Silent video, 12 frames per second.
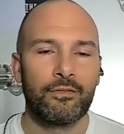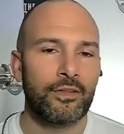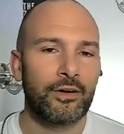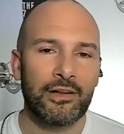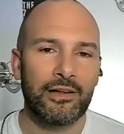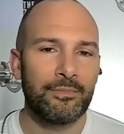
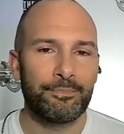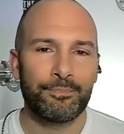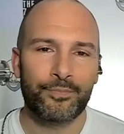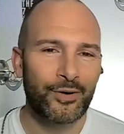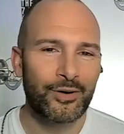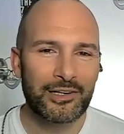30
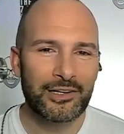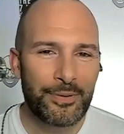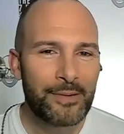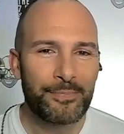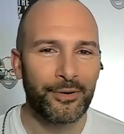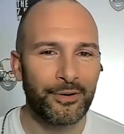30ish
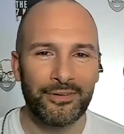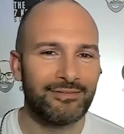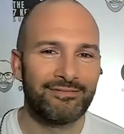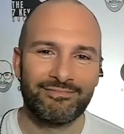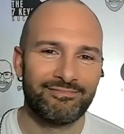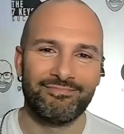people?
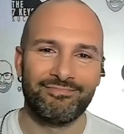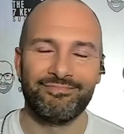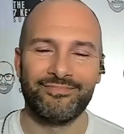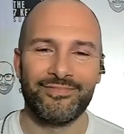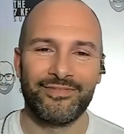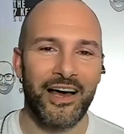
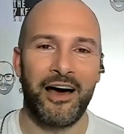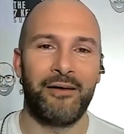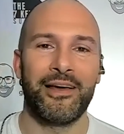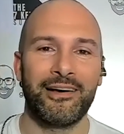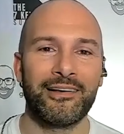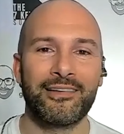Nah,
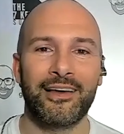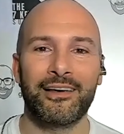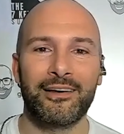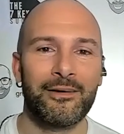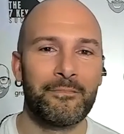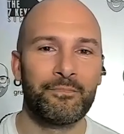man, it's
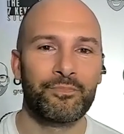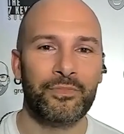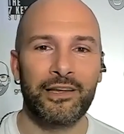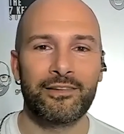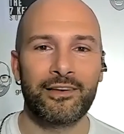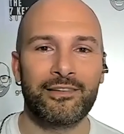like
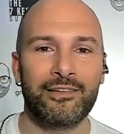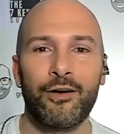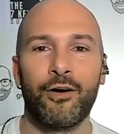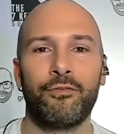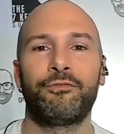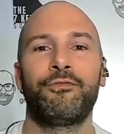it's like setting
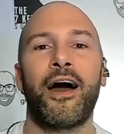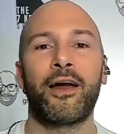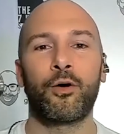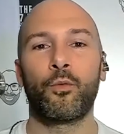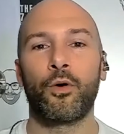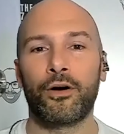off
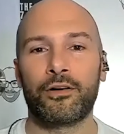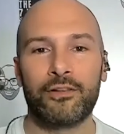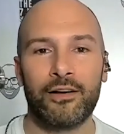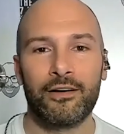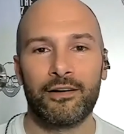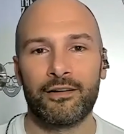fireworks
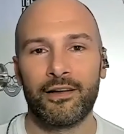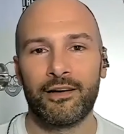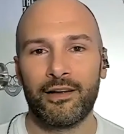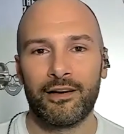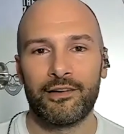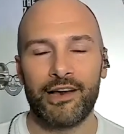in a in,
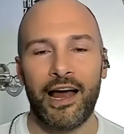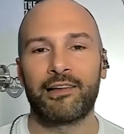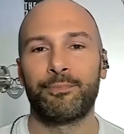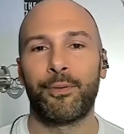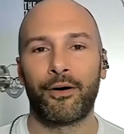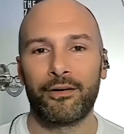in a
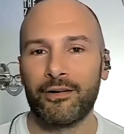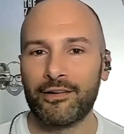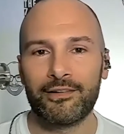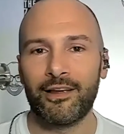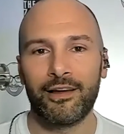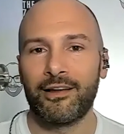jazz bar. It
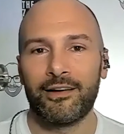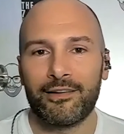just yeah. it